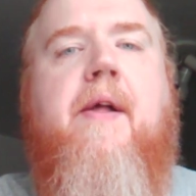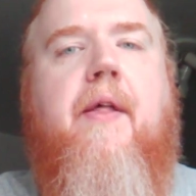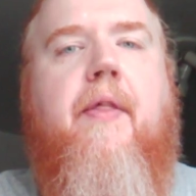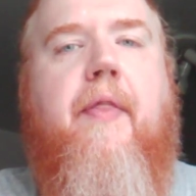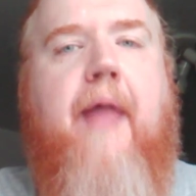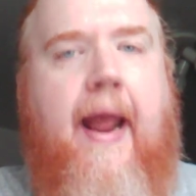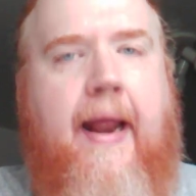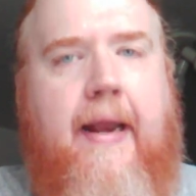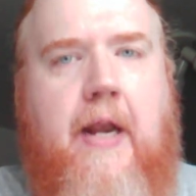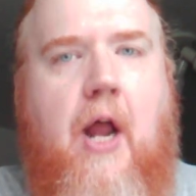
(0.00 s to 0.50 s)

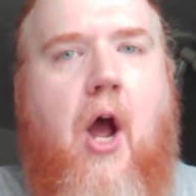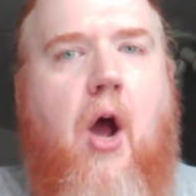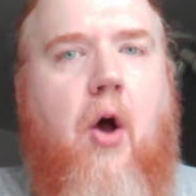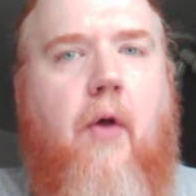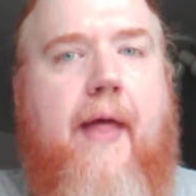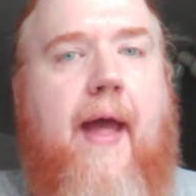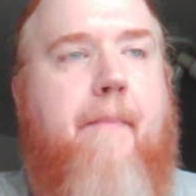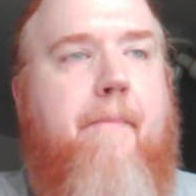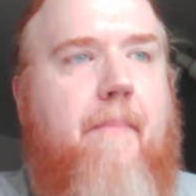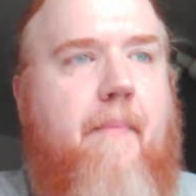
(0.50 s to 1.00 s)
They
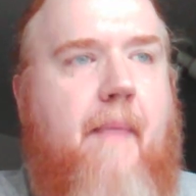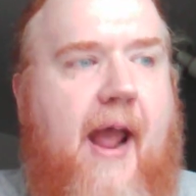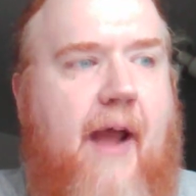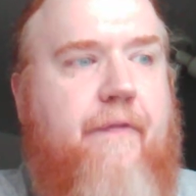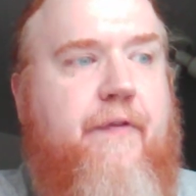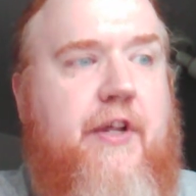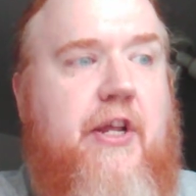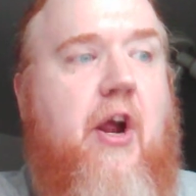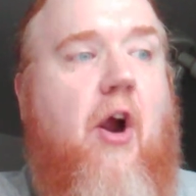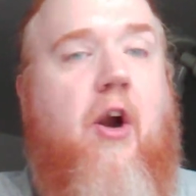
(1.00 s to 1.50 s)
know that
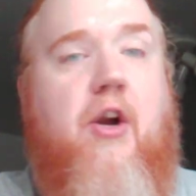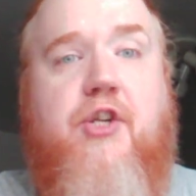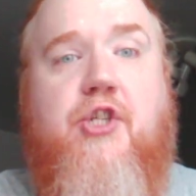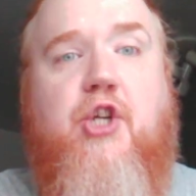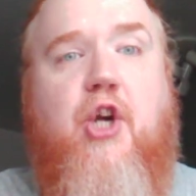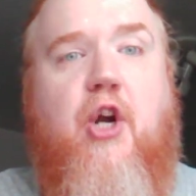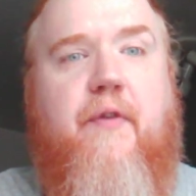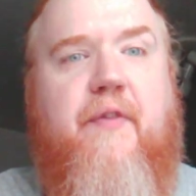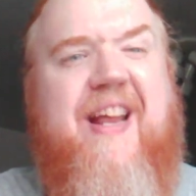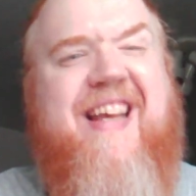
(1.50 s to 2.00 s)
FDR
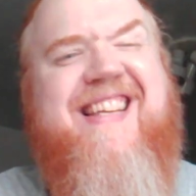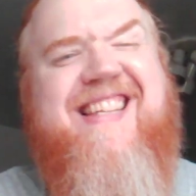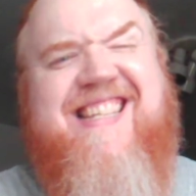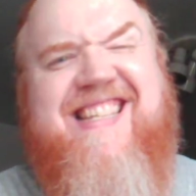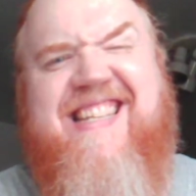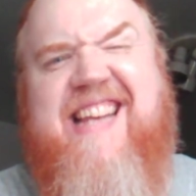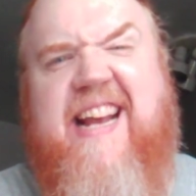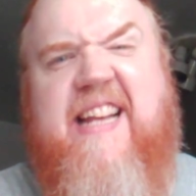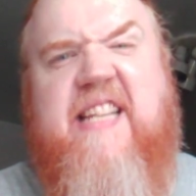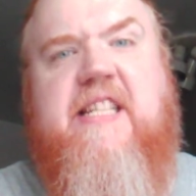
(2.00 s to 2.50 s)
served
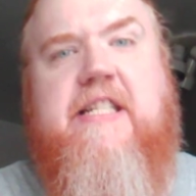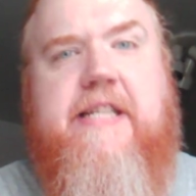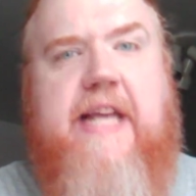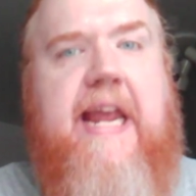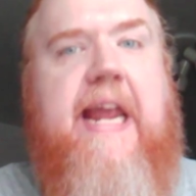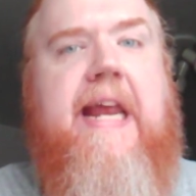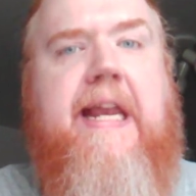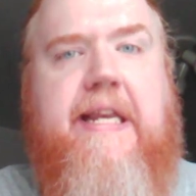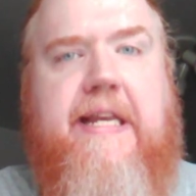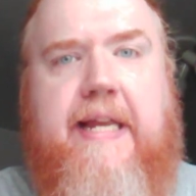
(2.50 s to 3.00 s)

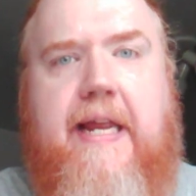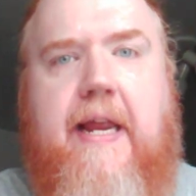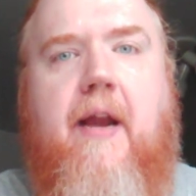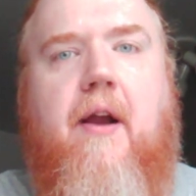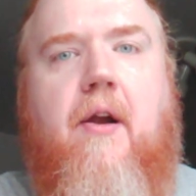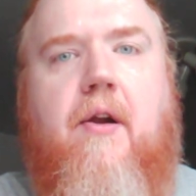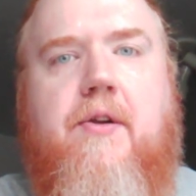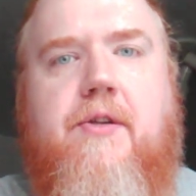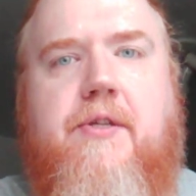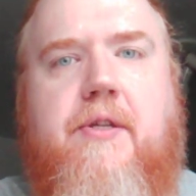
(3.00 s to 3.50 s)
16
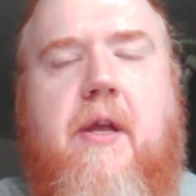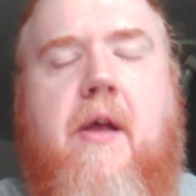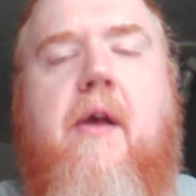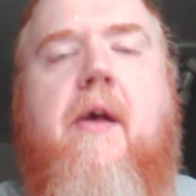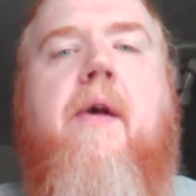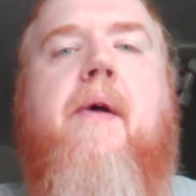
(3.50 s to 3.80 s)
years